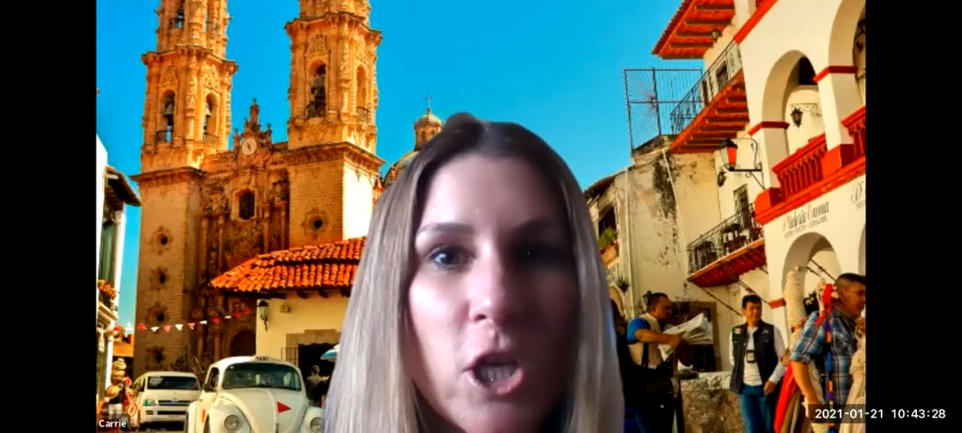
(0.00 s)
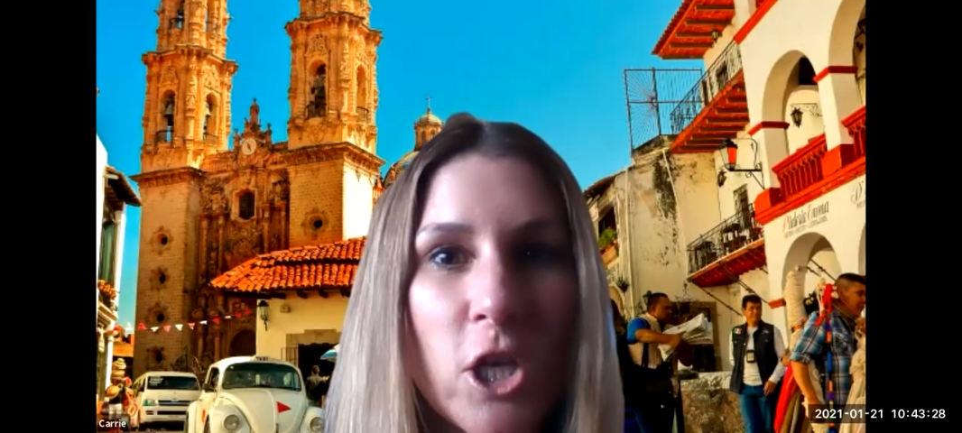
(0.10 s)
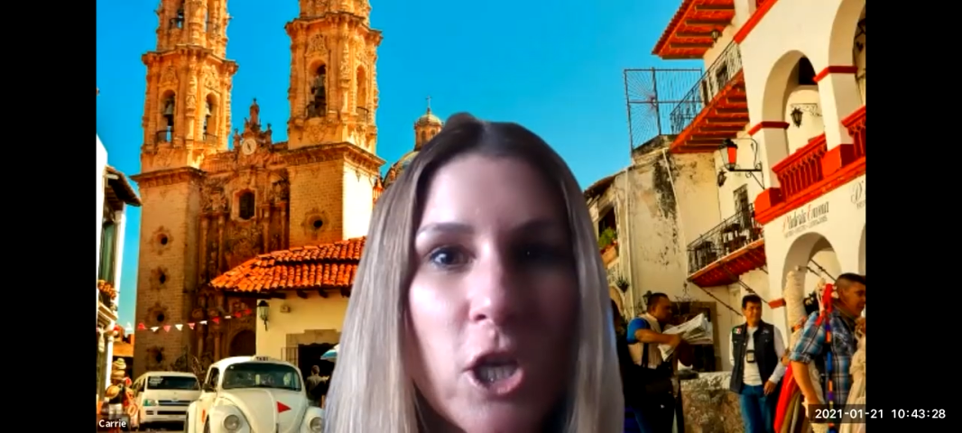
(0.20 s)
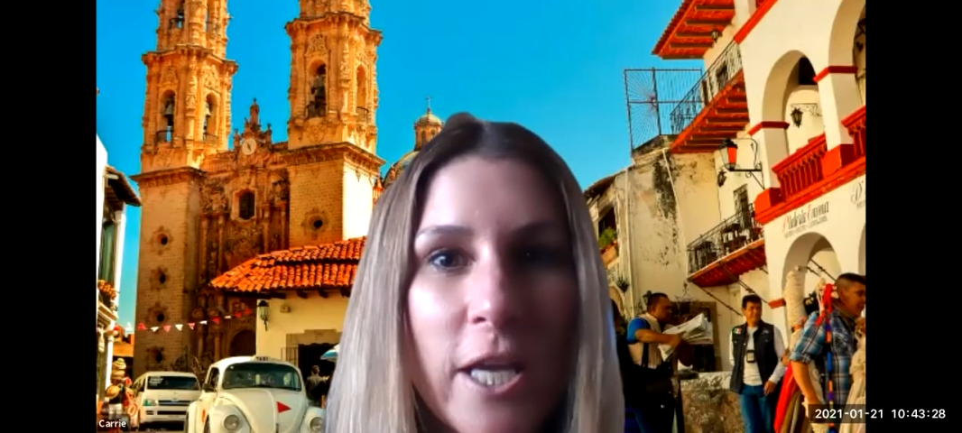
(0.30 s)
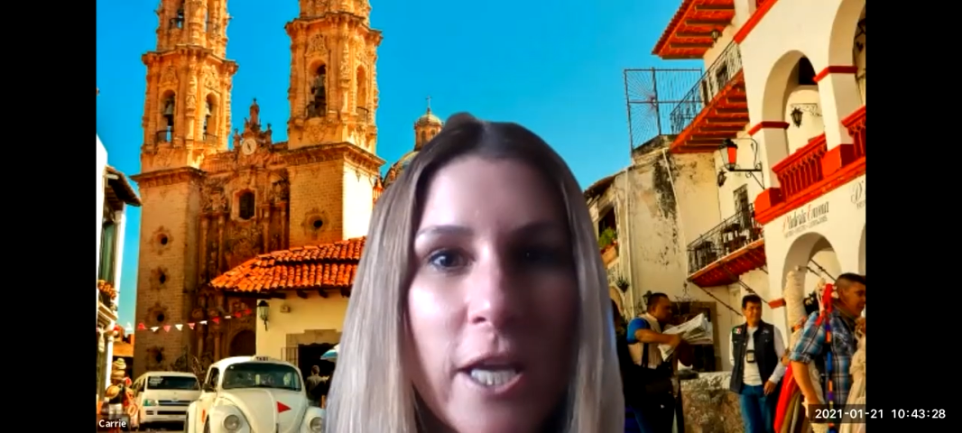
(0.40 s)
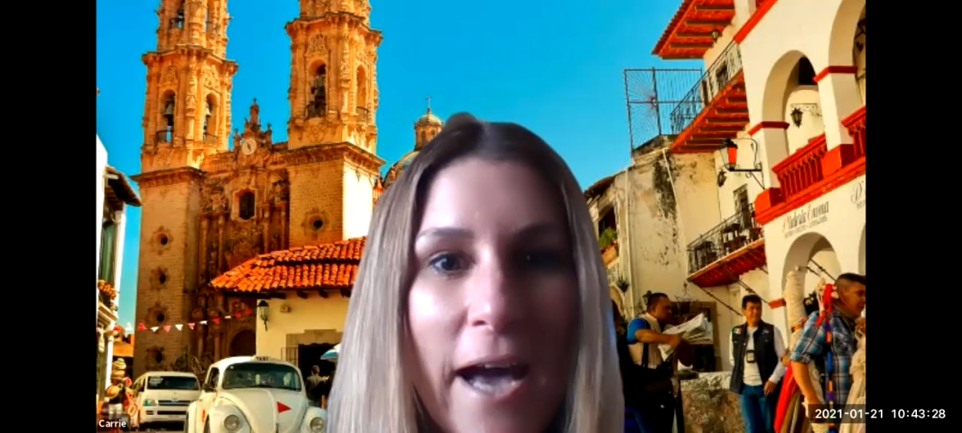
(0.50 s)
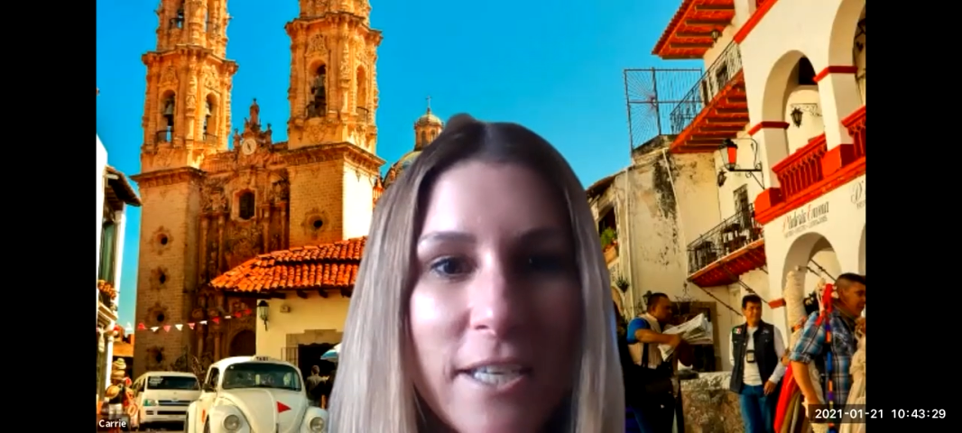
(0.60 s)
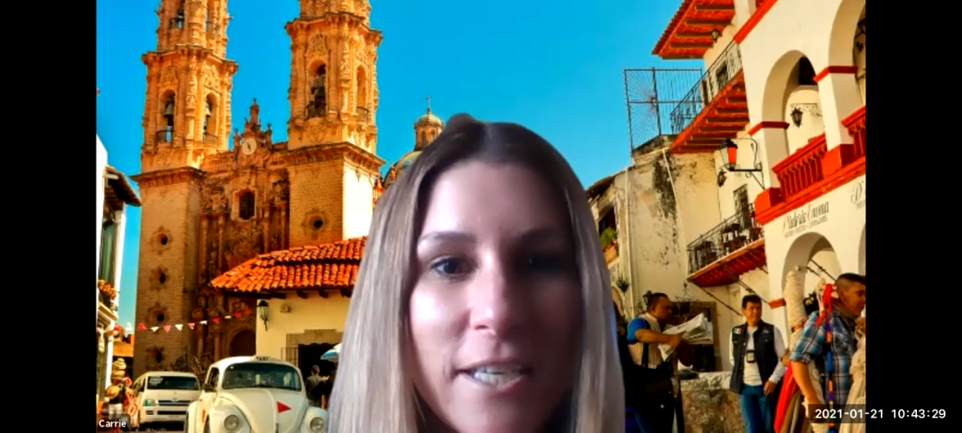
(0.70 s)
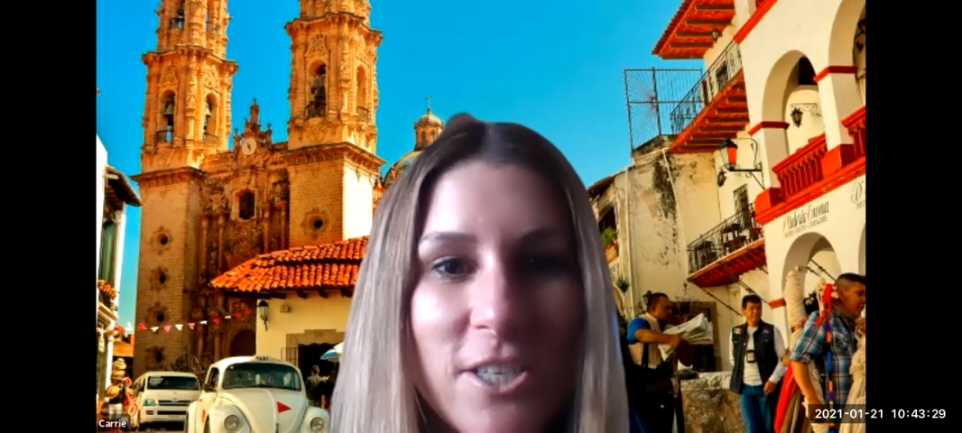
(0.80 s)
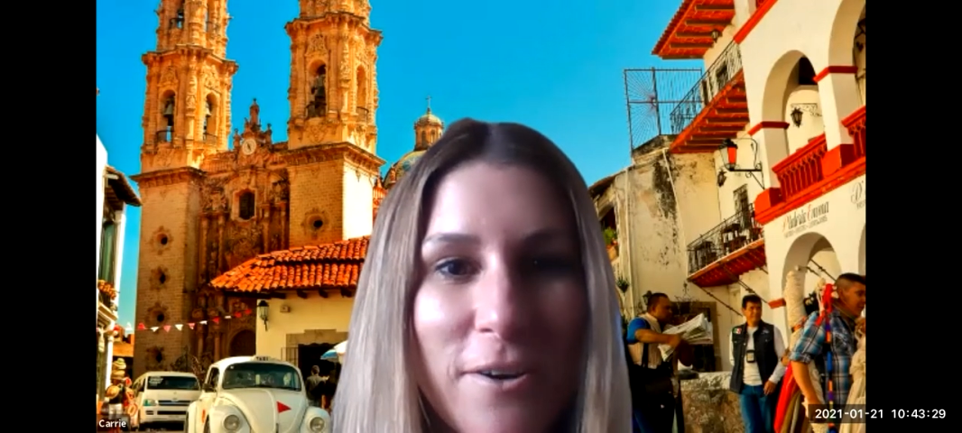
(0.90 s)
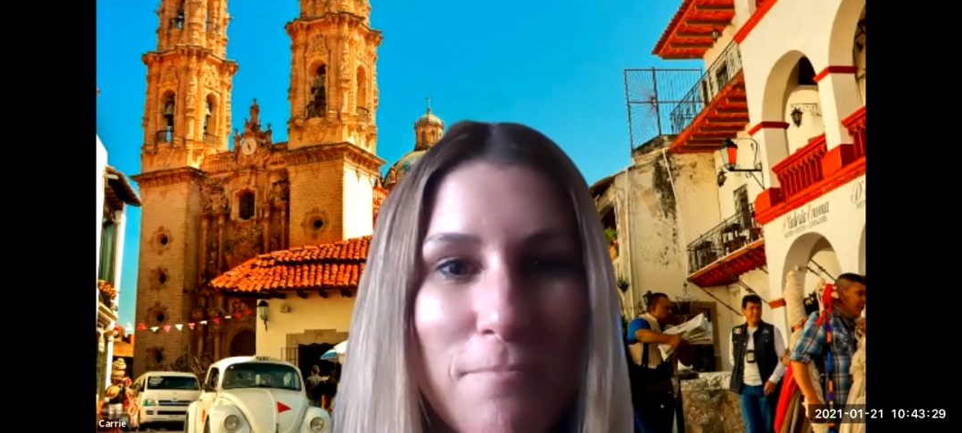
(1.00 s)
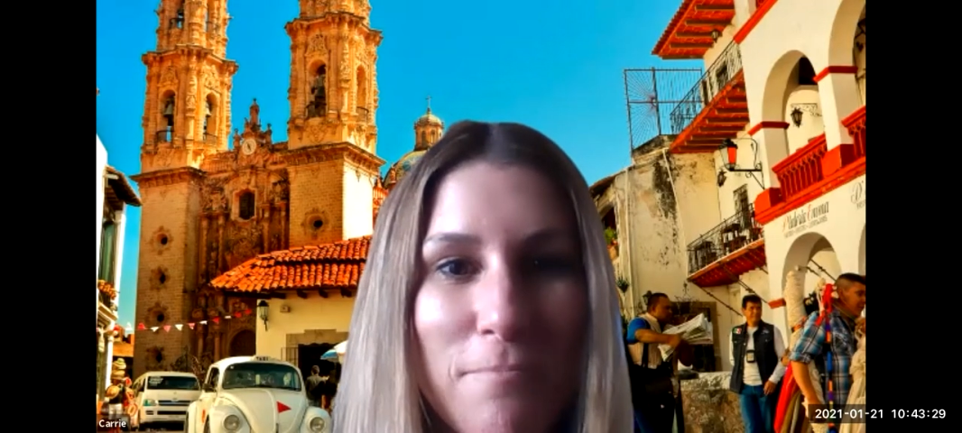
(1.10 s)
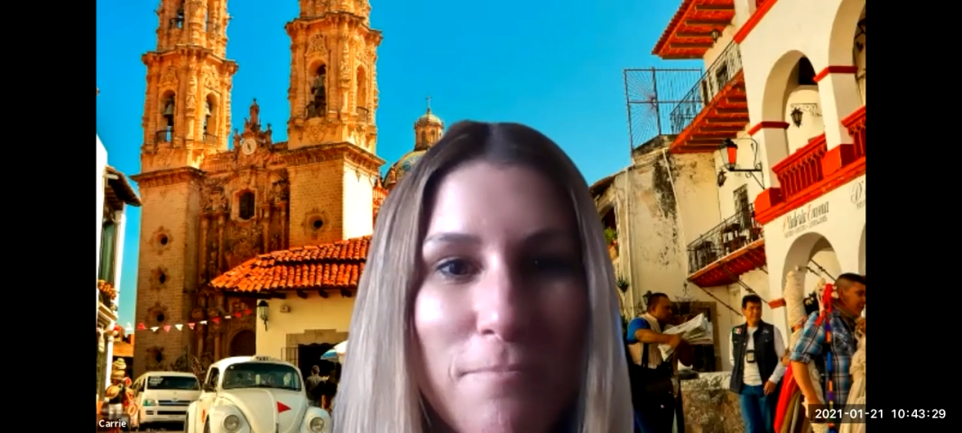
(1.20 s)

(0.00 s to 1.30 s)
look at each other.